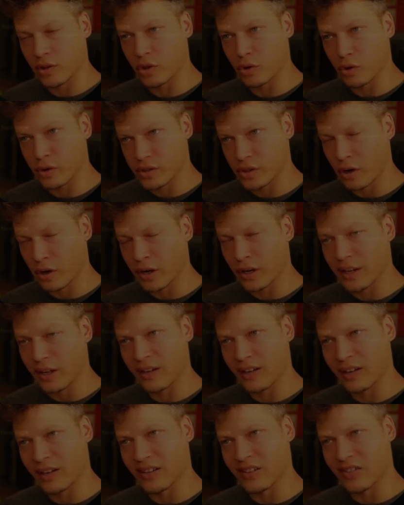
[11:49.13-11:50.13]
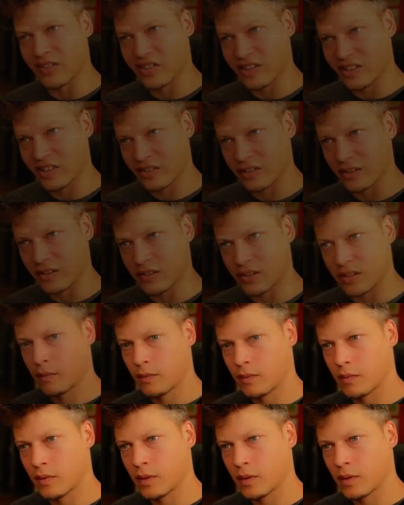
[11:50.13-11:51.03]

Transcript: you're targeting consistency.